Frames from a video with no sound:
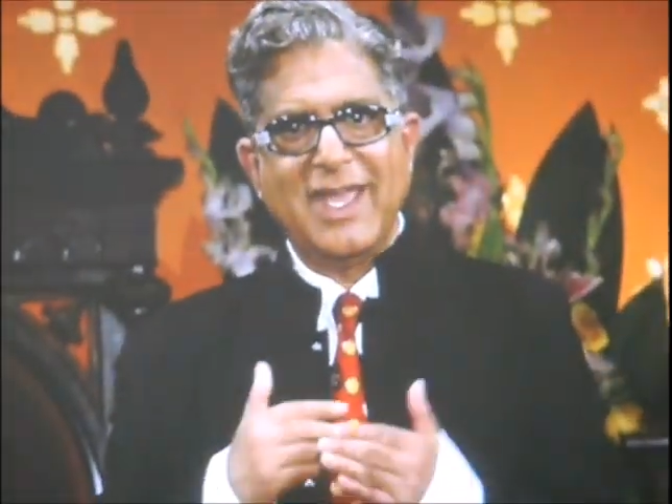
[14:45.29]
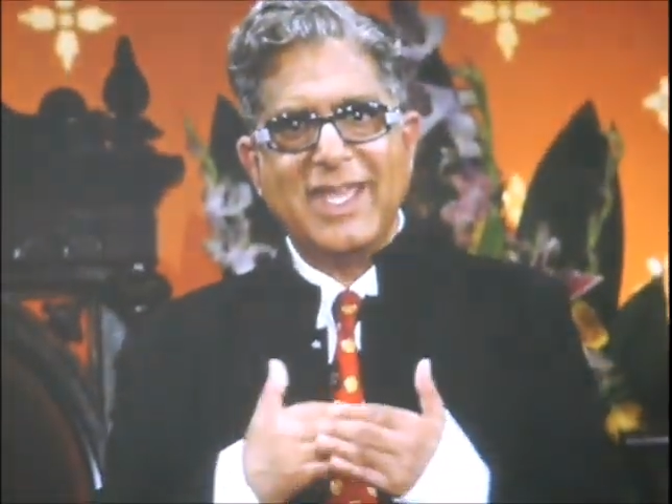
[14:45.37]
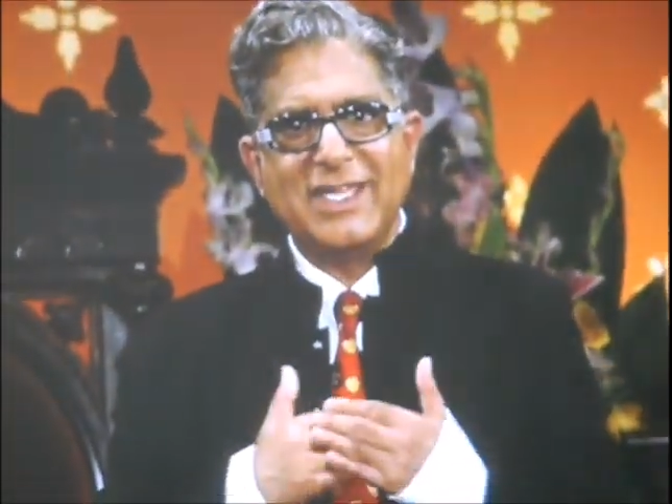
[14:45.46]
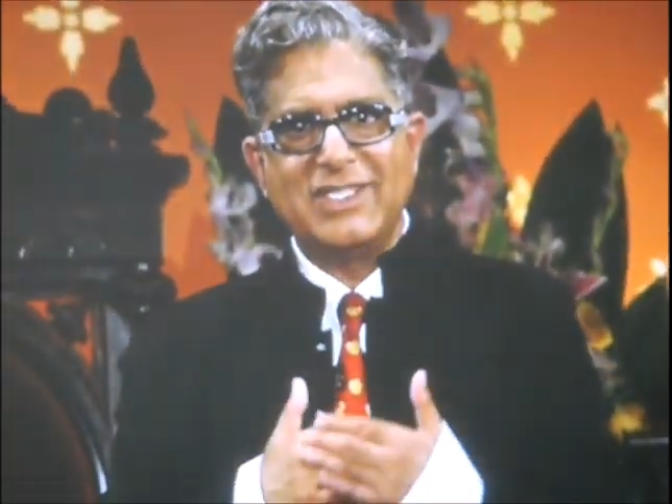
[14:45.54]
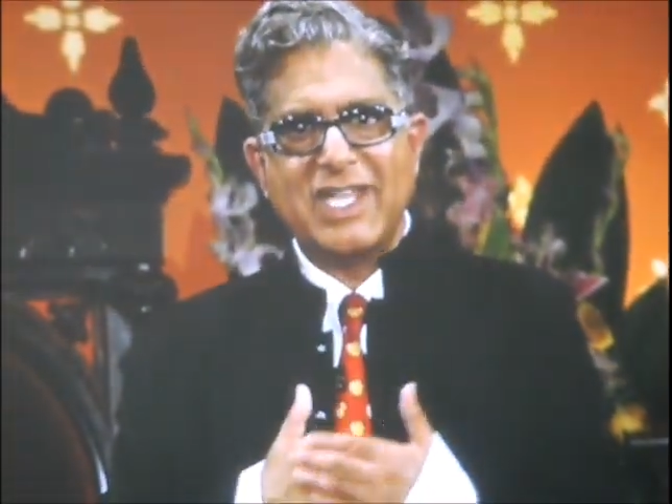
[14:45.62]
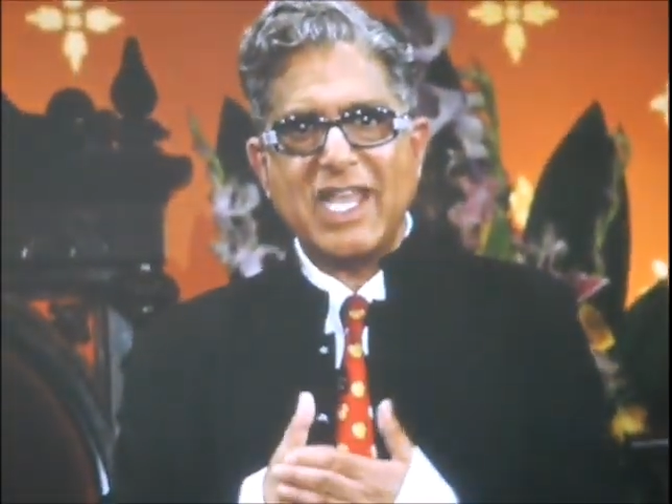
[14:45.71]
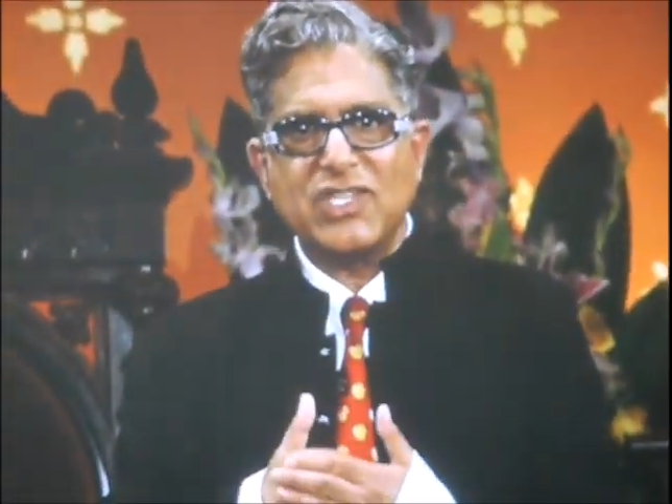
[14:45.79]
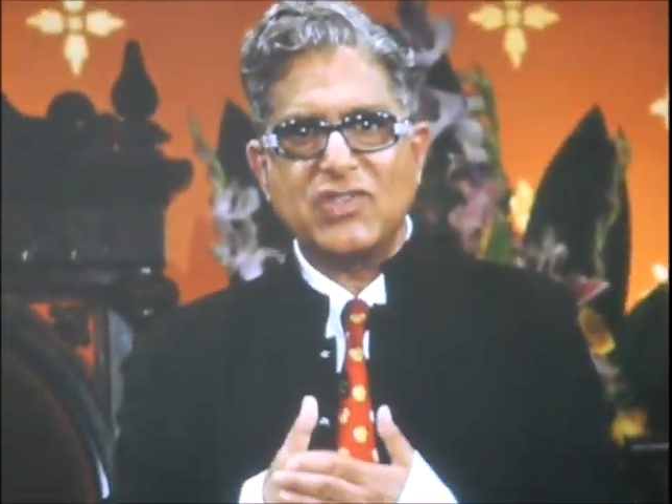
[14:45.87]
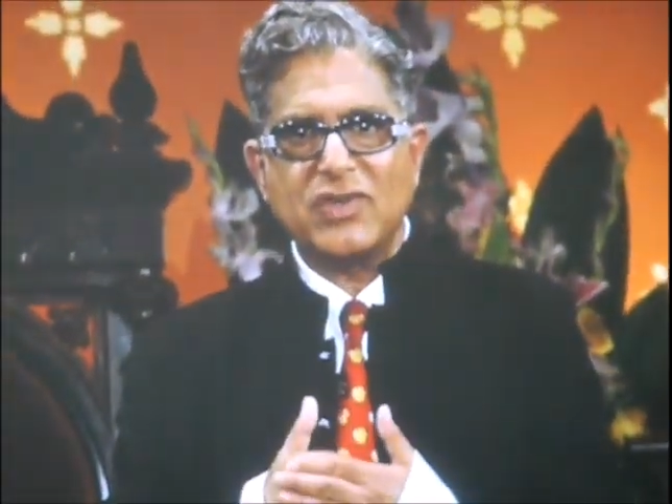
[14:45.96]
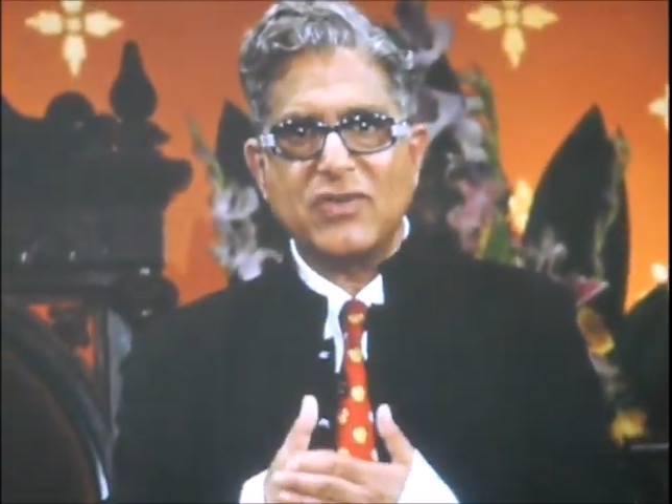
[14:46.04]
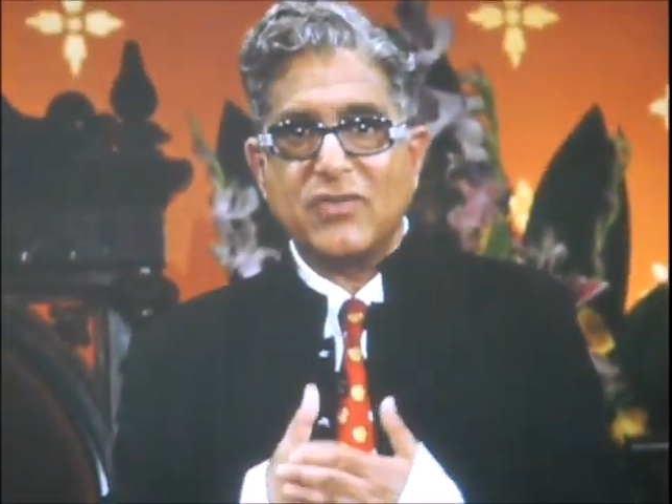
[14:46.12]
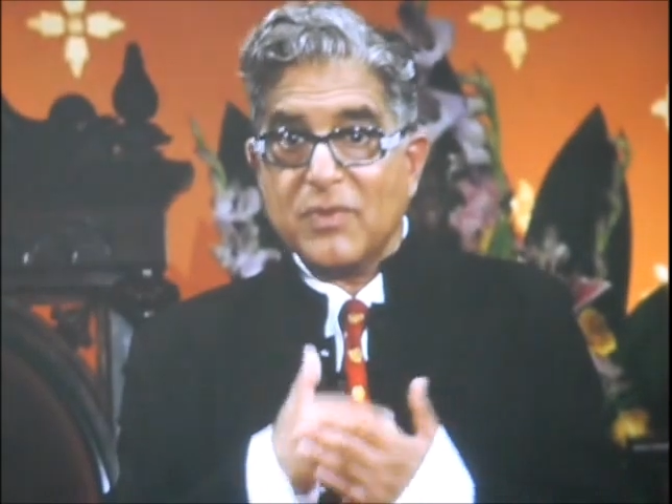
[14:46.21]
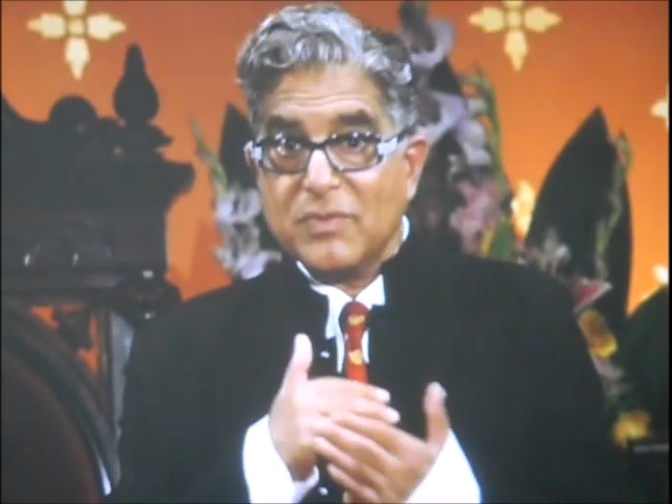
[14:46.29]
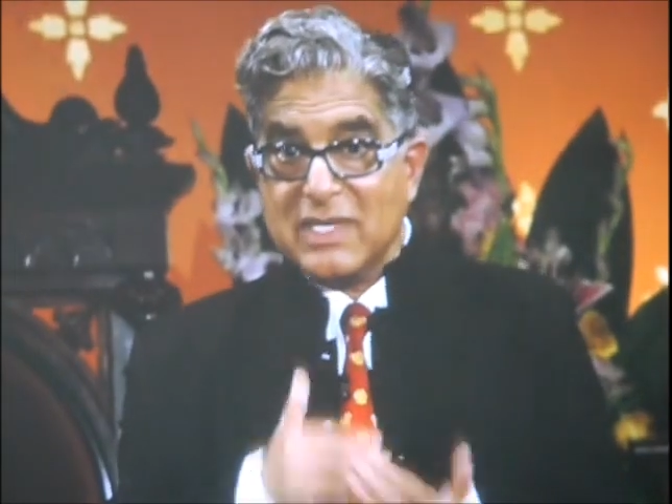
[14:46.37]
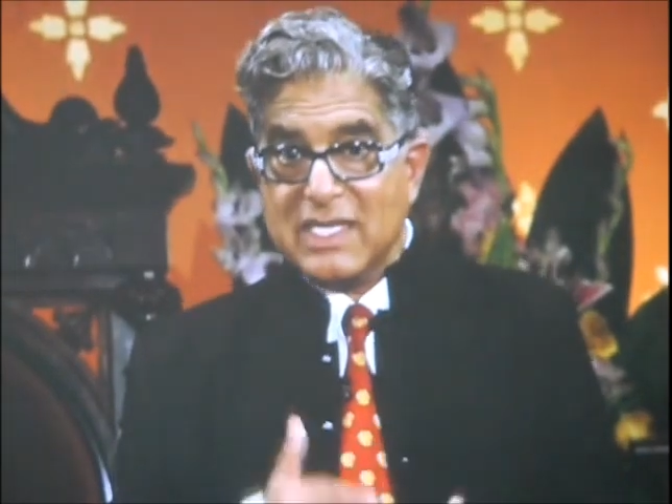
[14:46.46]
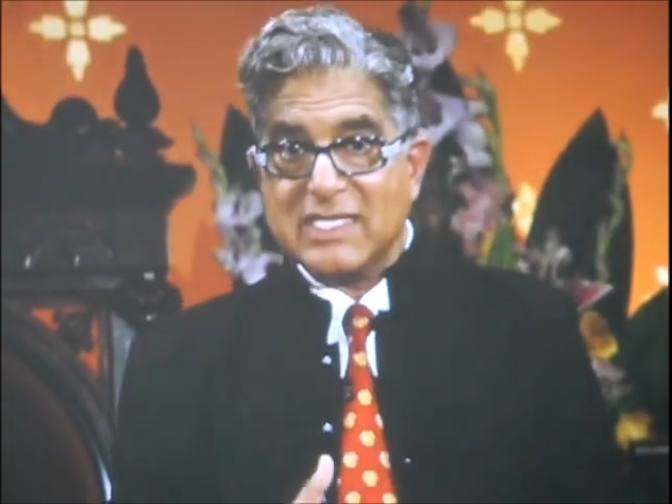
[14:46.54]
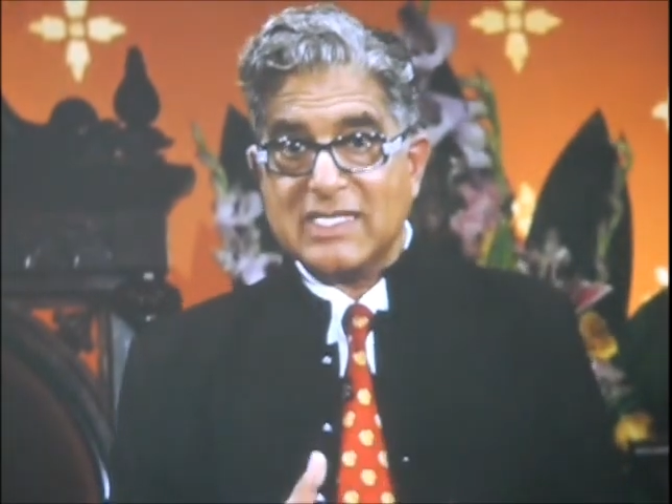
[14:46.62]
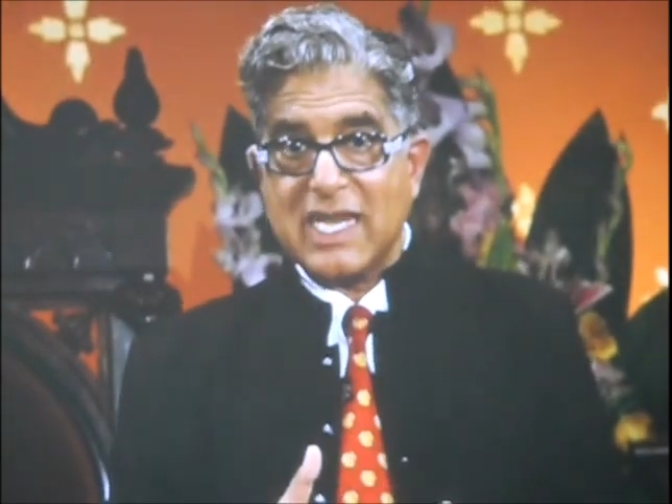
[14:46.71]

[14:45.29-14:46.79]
Intention from this